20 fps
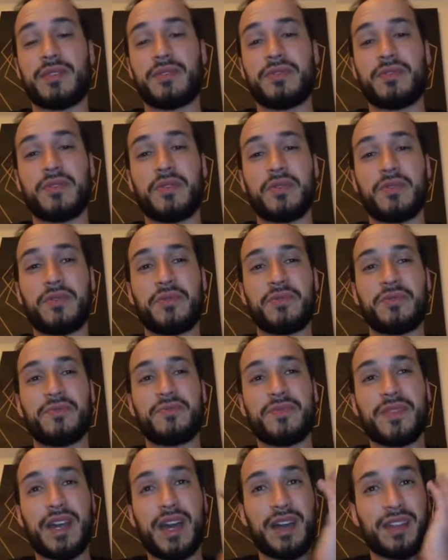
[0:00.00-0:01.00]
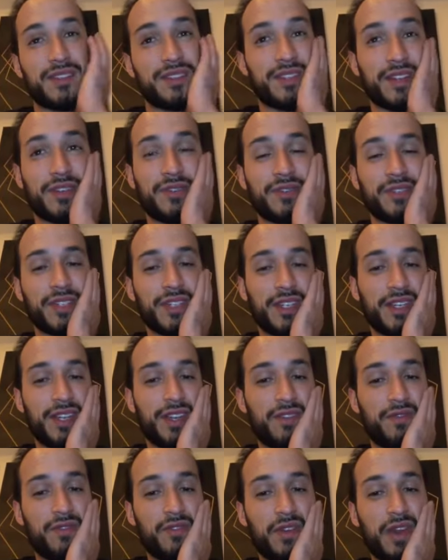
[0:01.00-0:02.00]
So yeah,
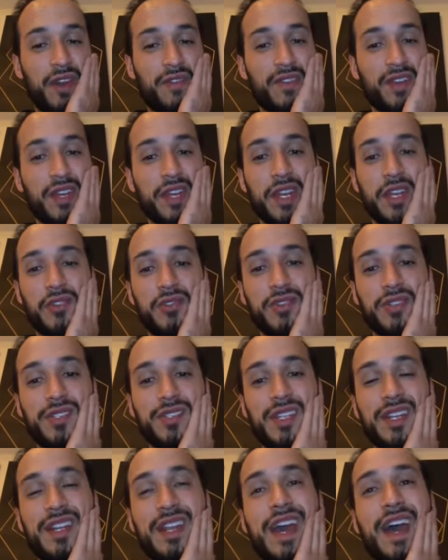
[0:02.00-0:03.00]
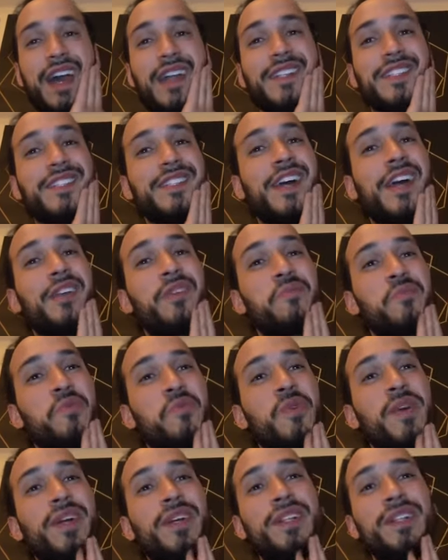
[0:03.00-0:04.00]
definitely if you have any interest in that, sign up
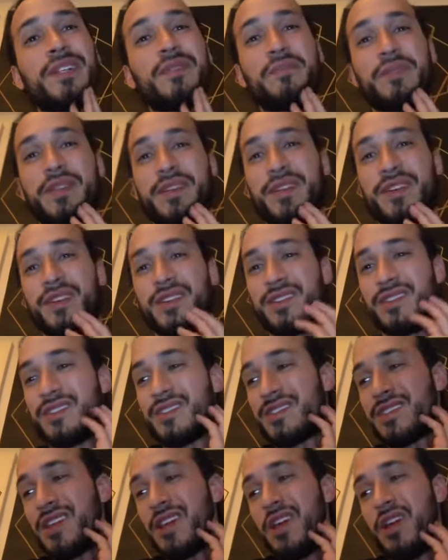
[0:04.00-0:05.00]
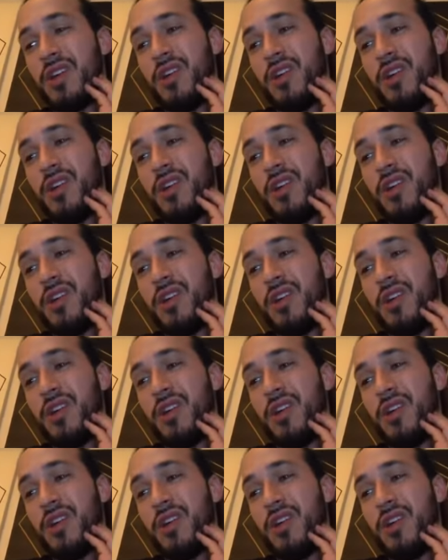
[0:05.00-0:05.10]
quickly, because